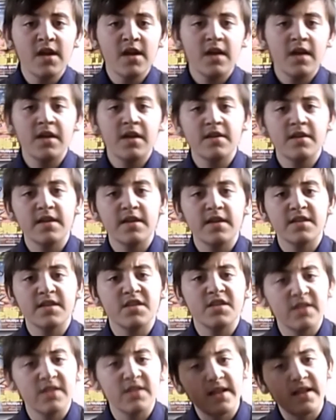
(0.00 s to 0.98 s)
and he thinks
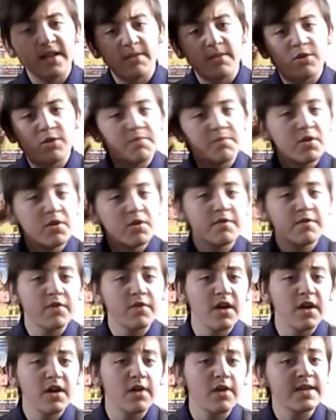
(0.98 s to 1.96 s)
she's like the most beautiful
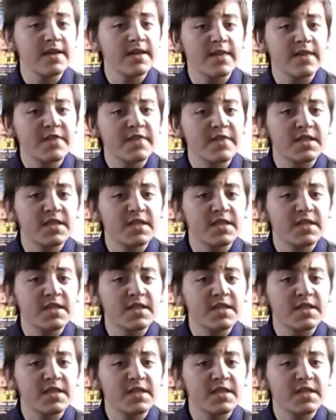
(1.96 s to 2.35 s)
girl he's ever